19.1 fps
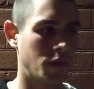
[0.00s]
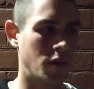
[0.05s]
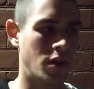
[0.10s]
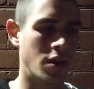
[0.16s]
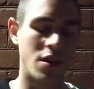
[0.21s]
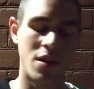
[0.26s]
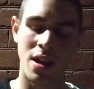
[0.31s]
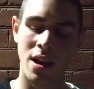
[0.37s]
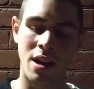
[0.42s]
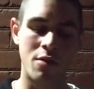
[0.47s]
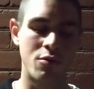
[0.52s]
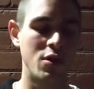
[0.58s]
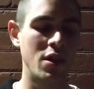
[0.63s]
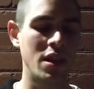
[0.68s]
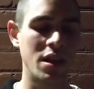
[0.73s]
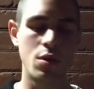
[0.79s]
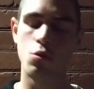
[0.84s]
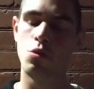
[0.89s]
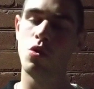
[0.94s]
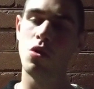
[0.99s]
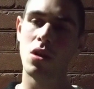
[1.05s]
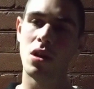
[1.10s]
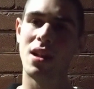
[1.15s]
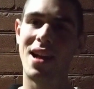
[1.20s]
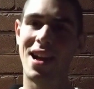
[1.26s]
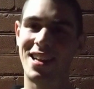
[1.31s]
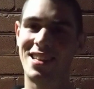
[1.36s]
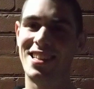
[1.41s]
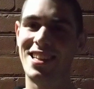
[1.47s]
you know, and I really would
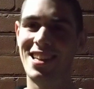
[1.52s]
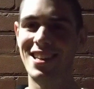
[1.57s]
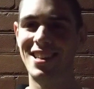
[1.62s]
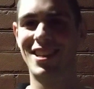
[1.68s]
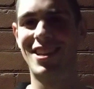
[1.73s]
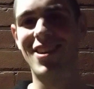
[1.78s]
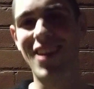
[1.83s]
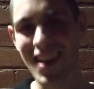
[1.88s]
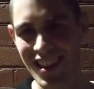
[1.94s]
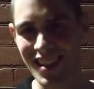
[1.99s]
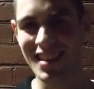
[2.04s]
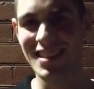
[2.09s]
like to integrate